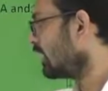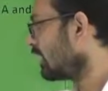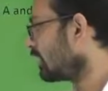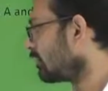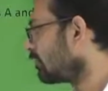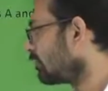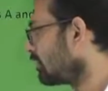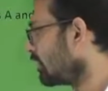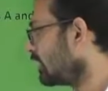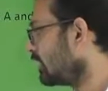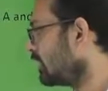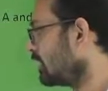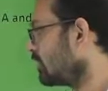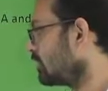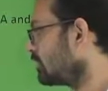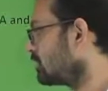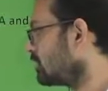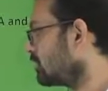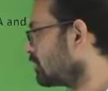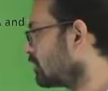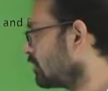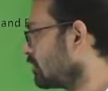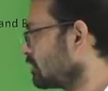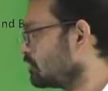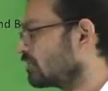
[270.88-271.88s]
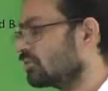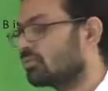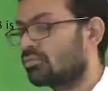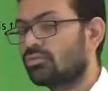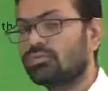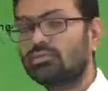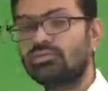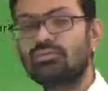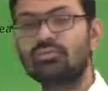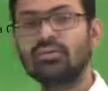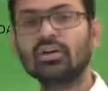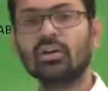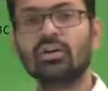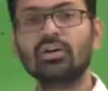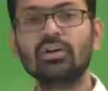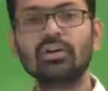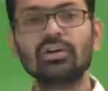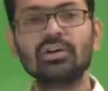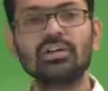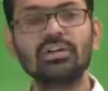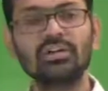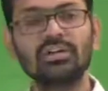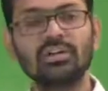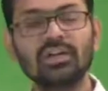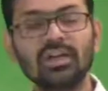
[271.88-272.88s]
and BD is equals to, we
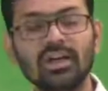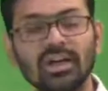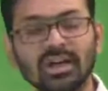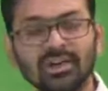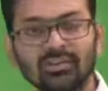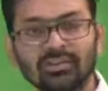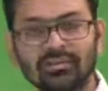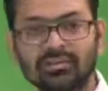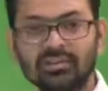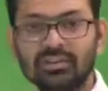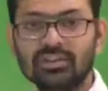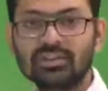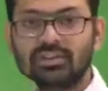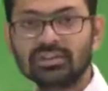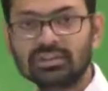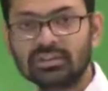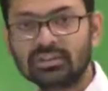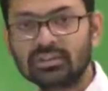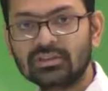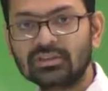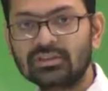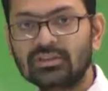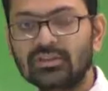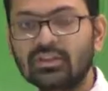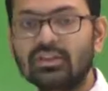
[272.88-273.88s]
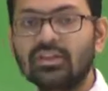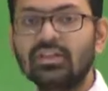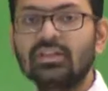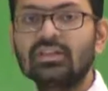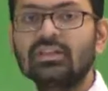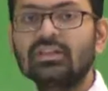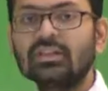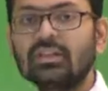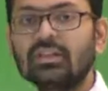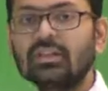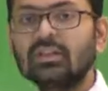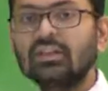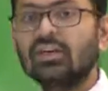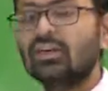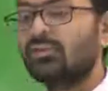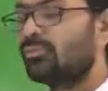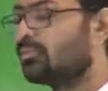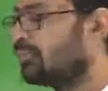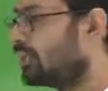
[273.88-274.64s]
already have discussed that